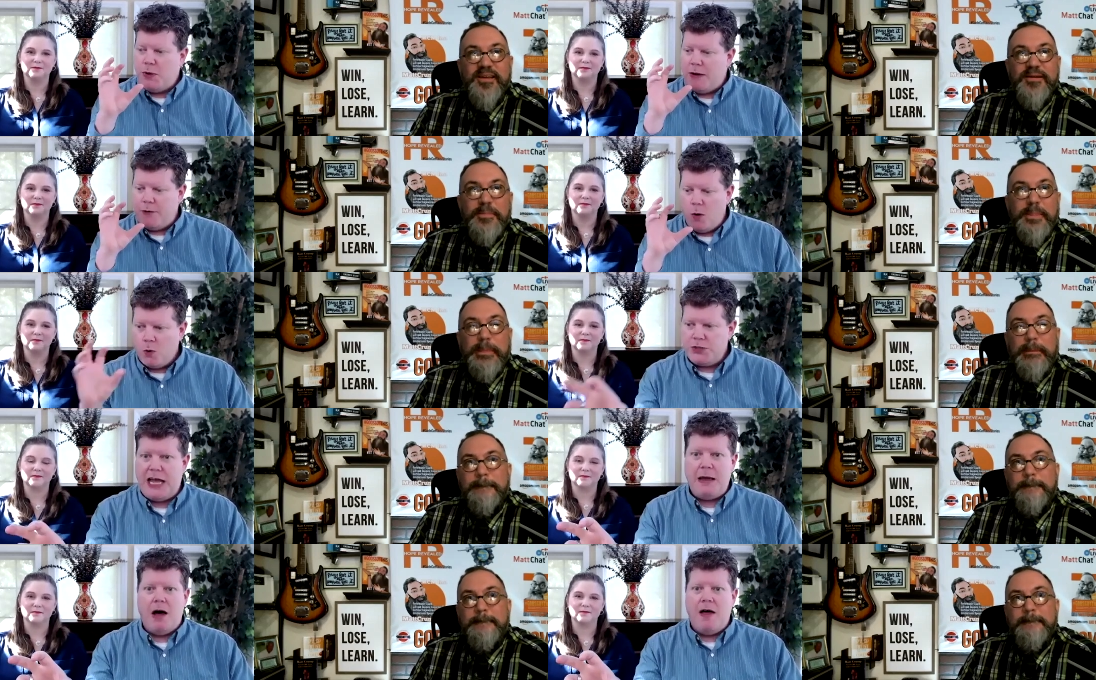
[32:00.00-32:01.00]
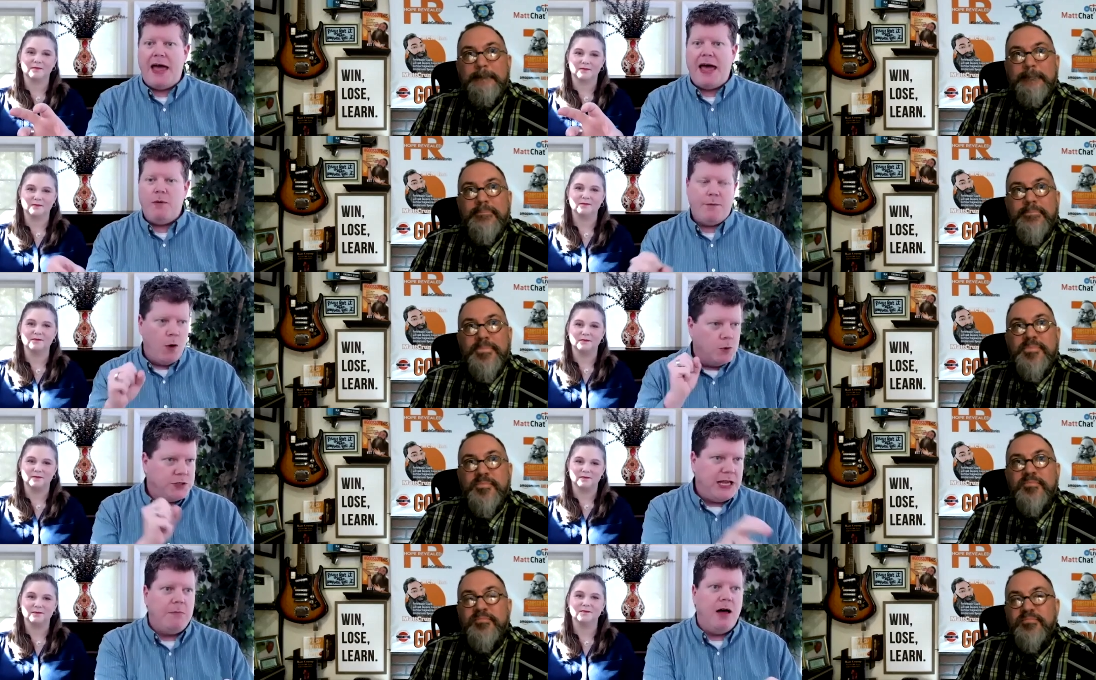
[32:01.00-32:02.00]
Speaker 1: have a whole team on that. We have a whole
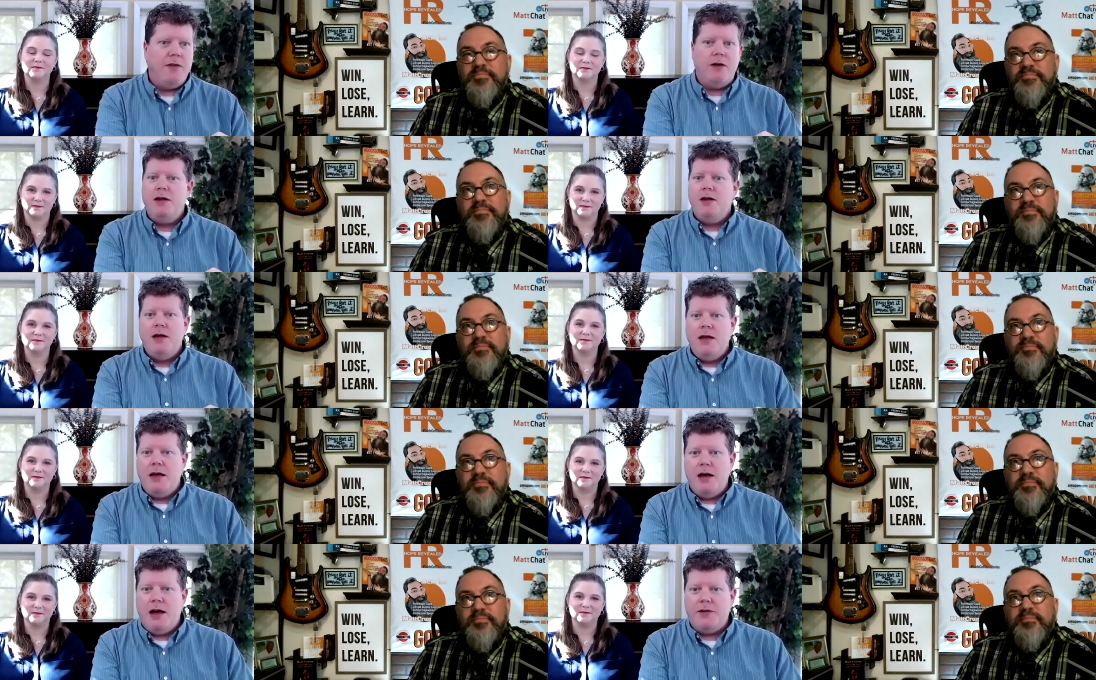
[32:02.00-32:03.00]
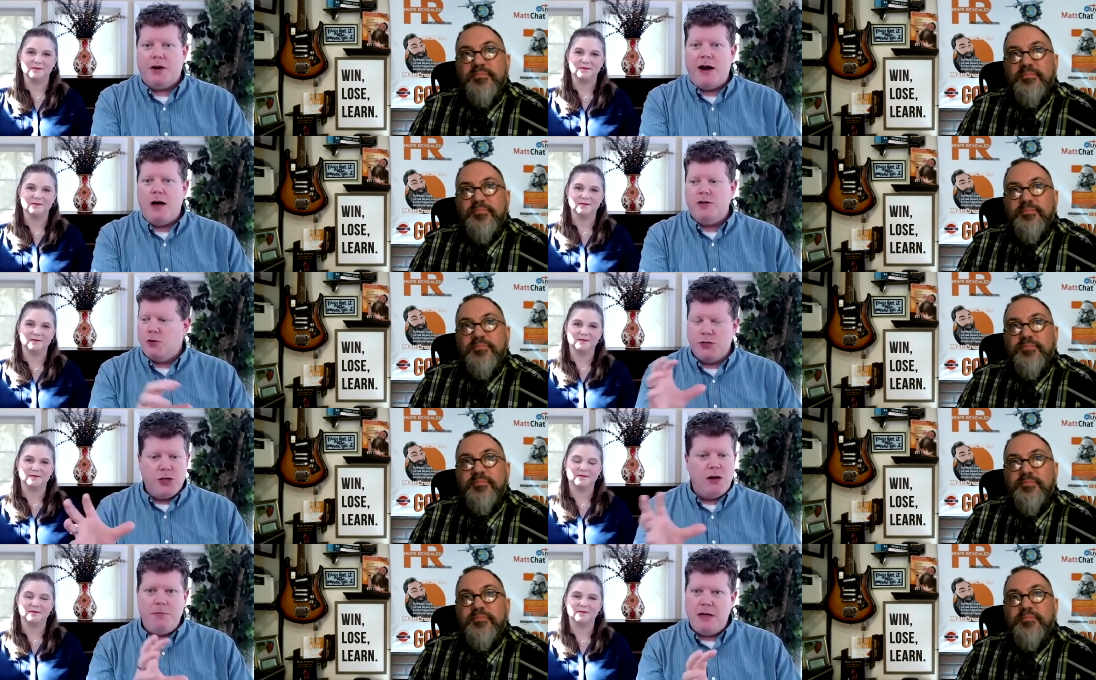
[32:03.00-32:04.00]
team on the ground. So it's
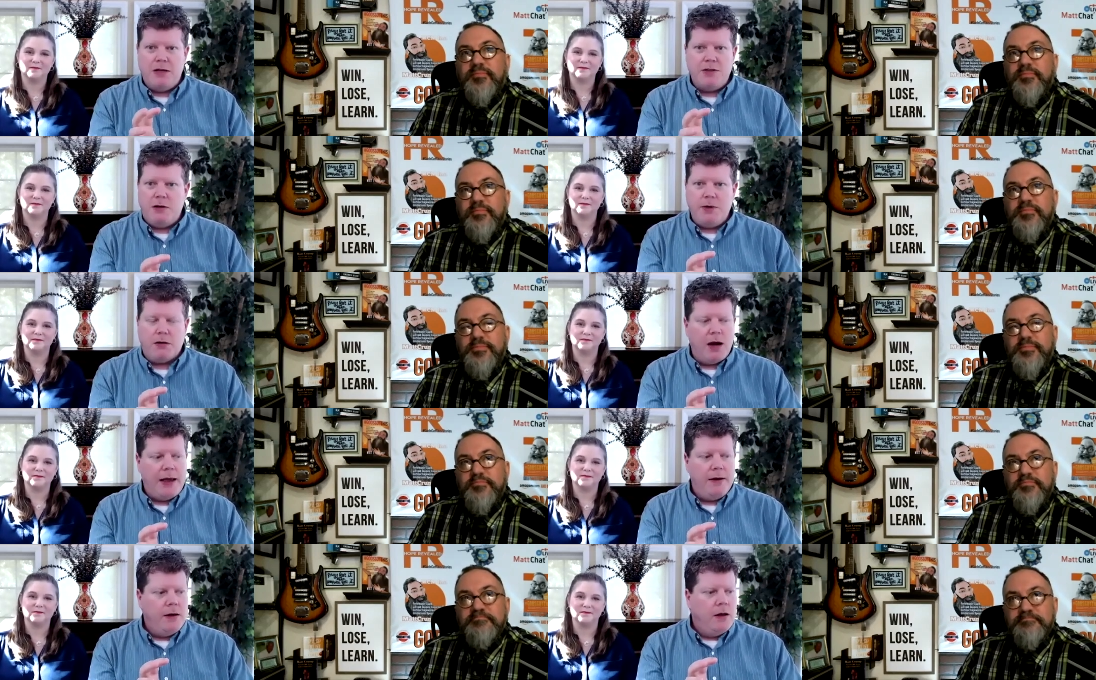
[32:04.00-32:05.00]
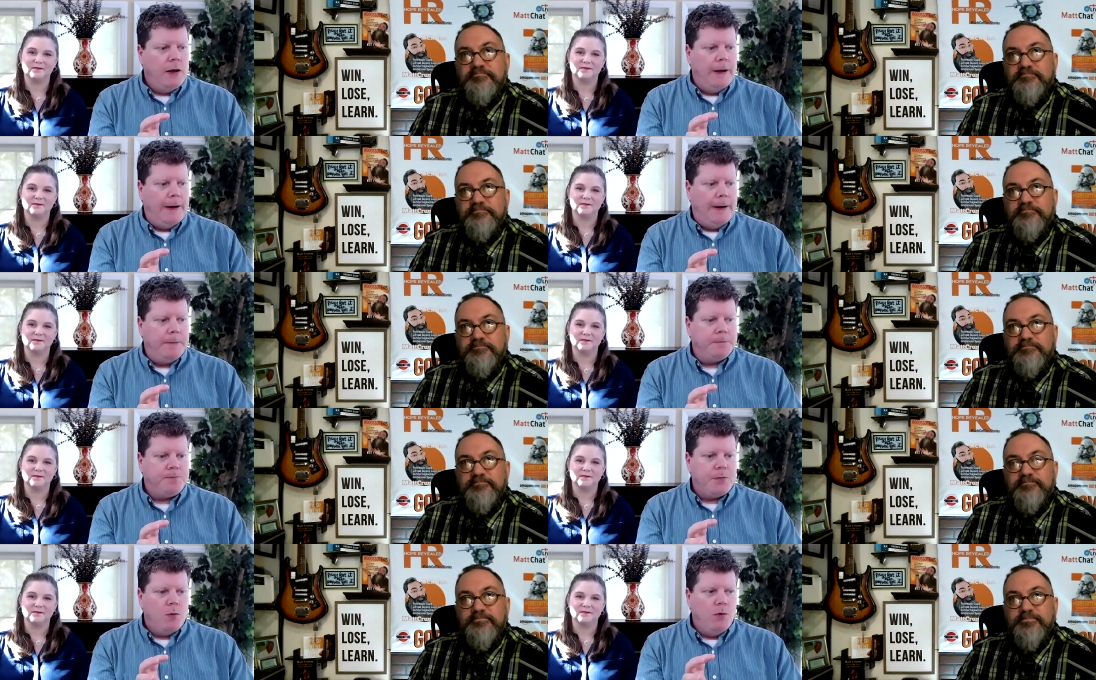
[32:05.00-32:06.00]
going to be great.
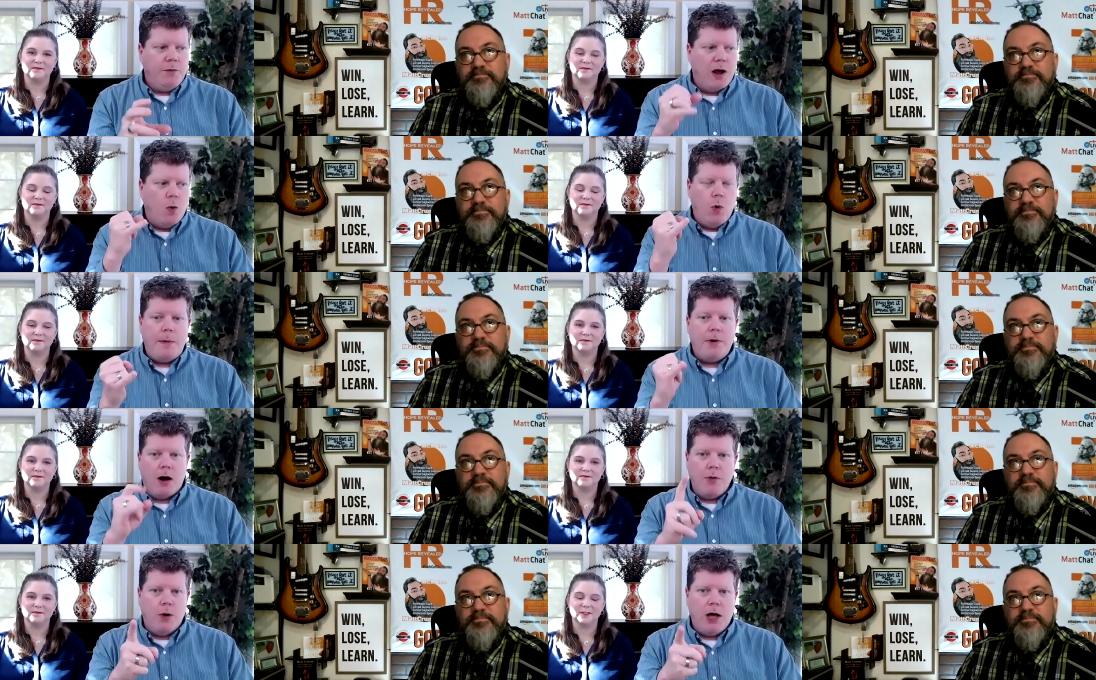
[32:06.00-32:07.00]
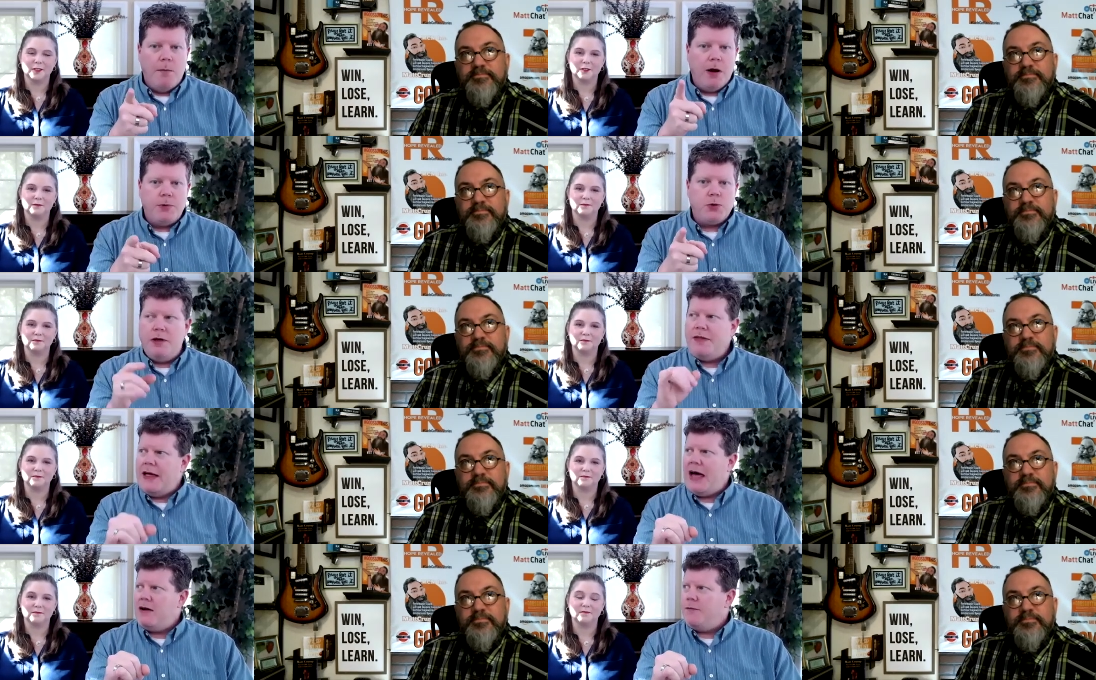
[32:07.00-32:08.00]
We've got a webinar though coming up shortly.
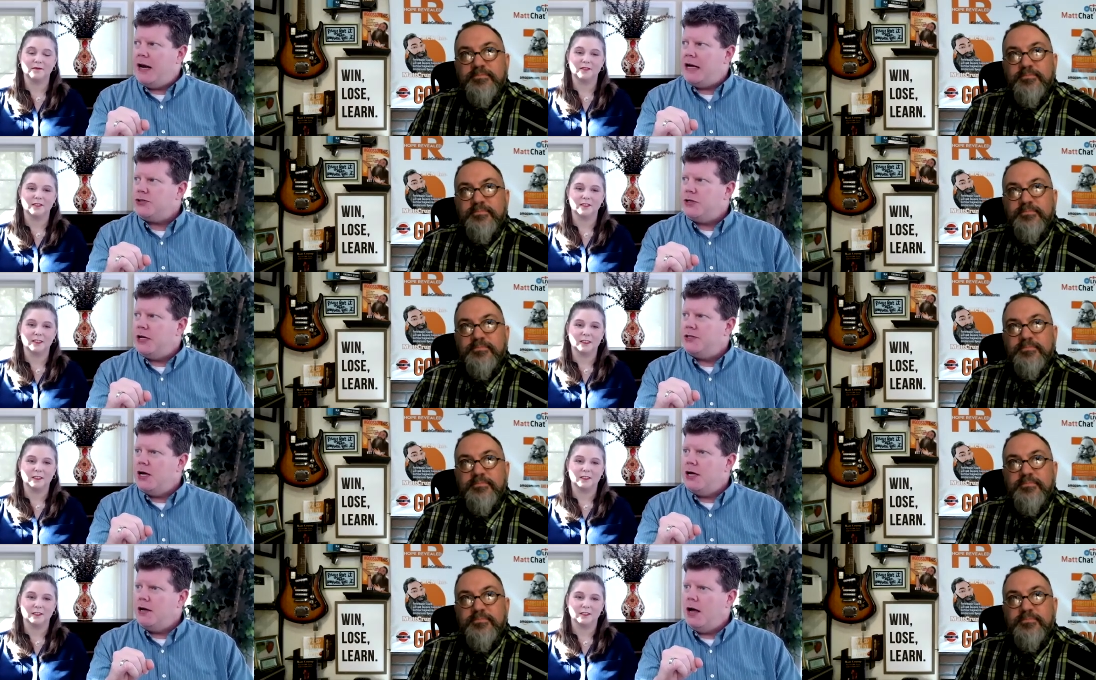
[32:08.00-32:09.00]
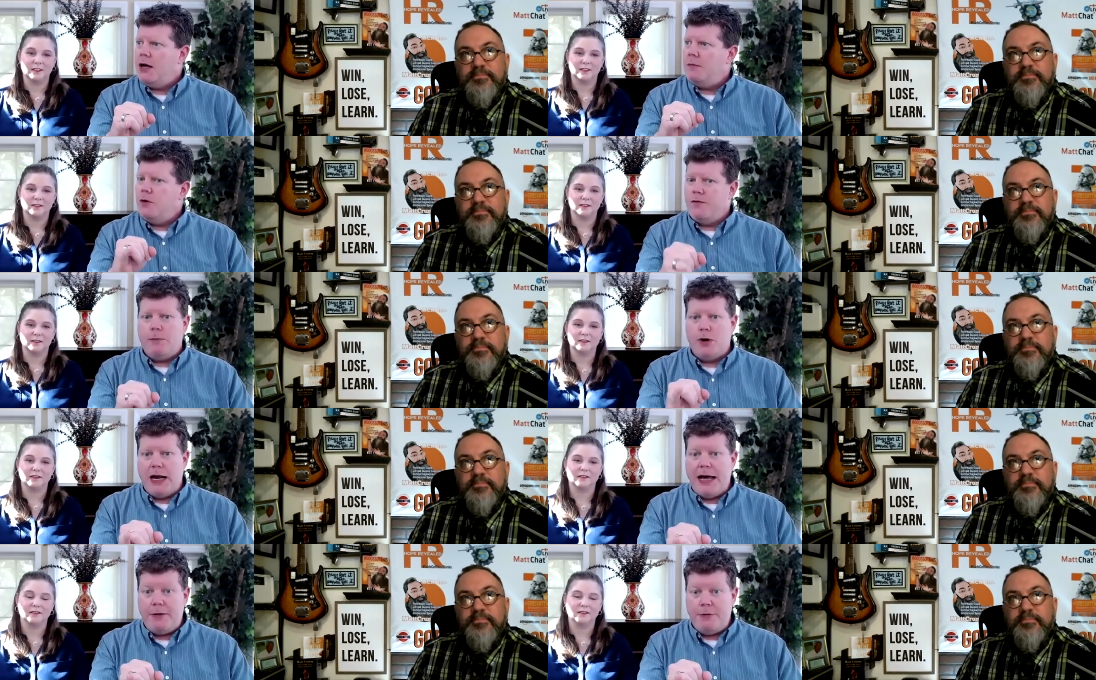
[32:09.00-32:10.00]
And that event actually is on November
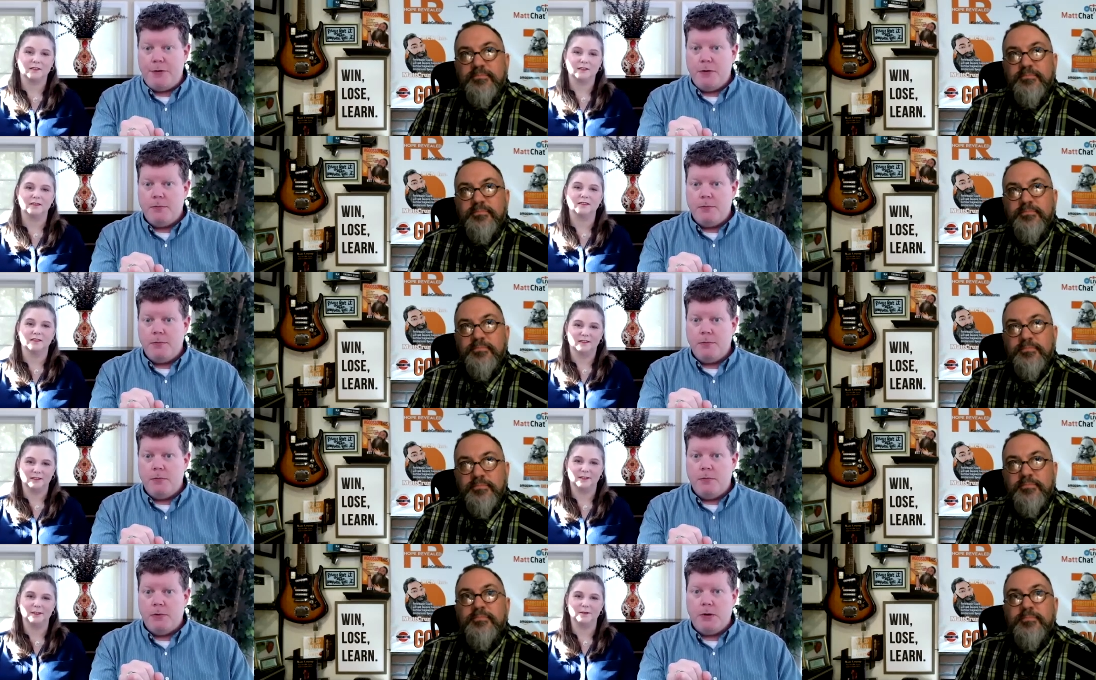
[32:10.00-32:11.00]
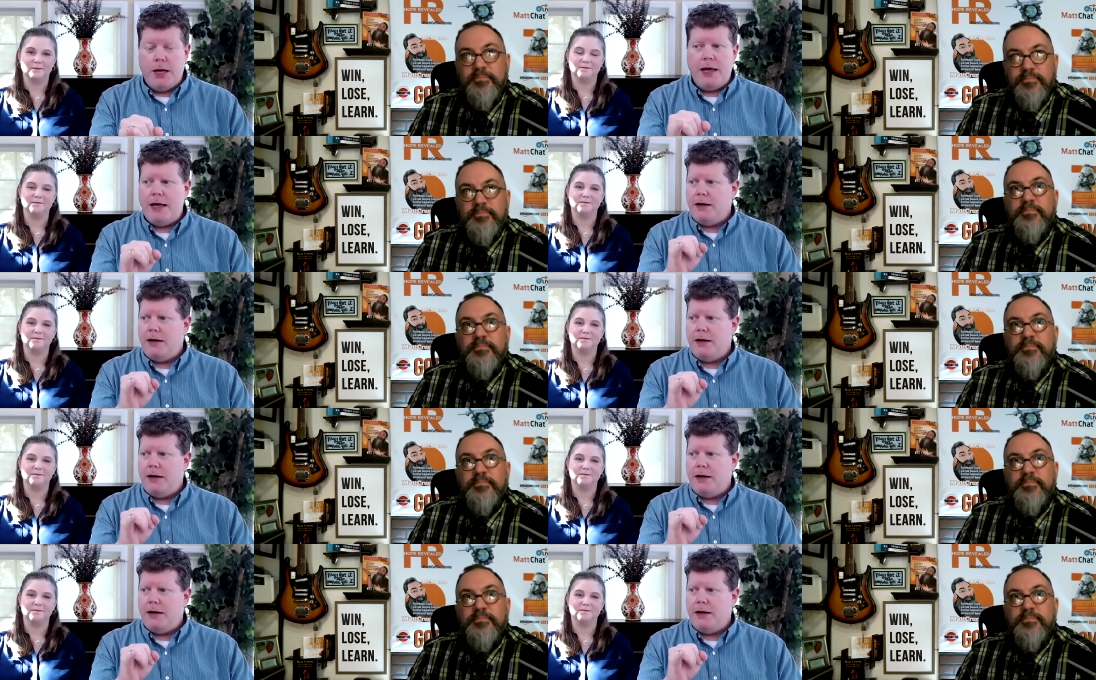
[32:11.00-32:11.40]
9th. Okay. At